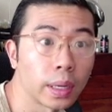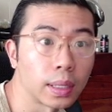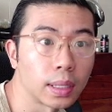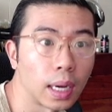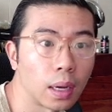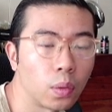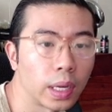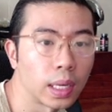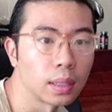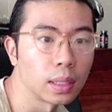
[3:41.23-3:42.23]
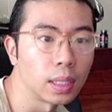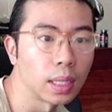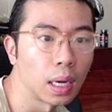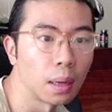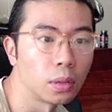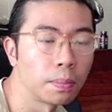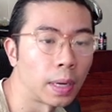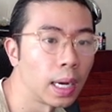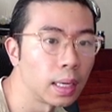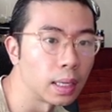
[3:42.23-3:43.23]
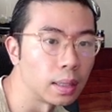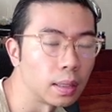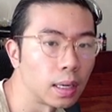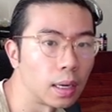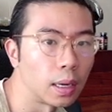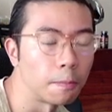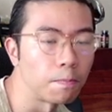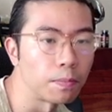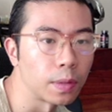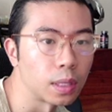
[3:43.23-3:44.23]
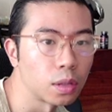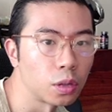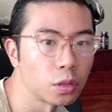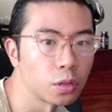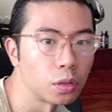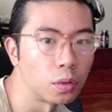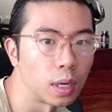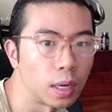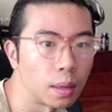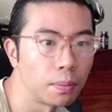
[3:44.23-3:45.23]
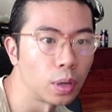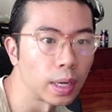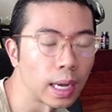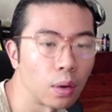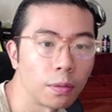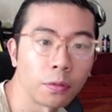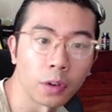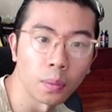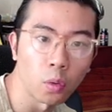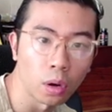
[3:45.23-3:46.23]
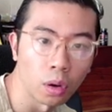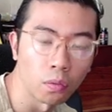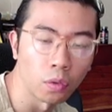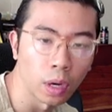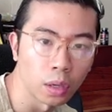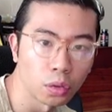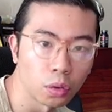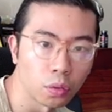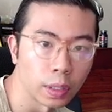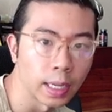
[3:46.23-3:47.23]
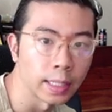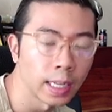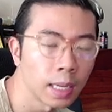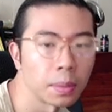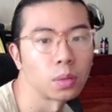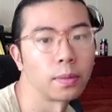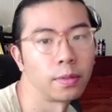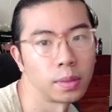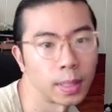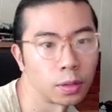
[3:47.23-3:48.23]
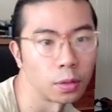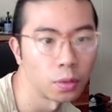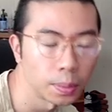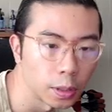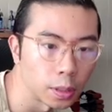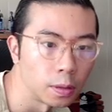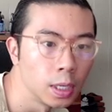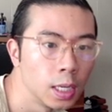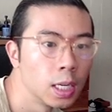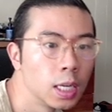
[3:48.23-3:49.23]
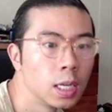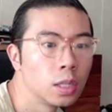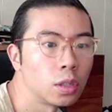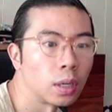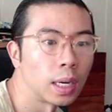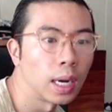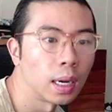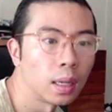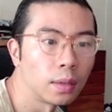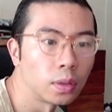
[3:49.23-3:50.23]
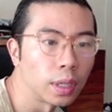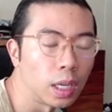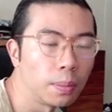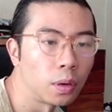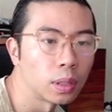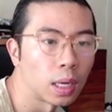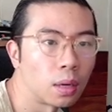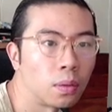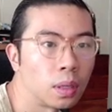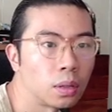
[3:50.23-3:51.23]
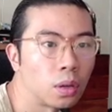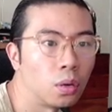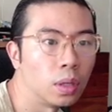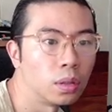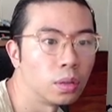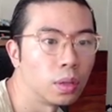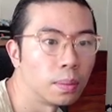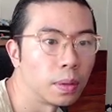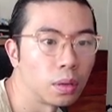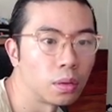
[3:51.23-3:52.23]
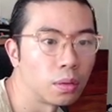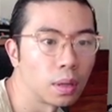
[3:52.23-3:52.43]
side, we can see that Biden is also putting out a framework on regulatory dynamics with respect to crypto. So on a high level, key points, I don't want to go into it, but you could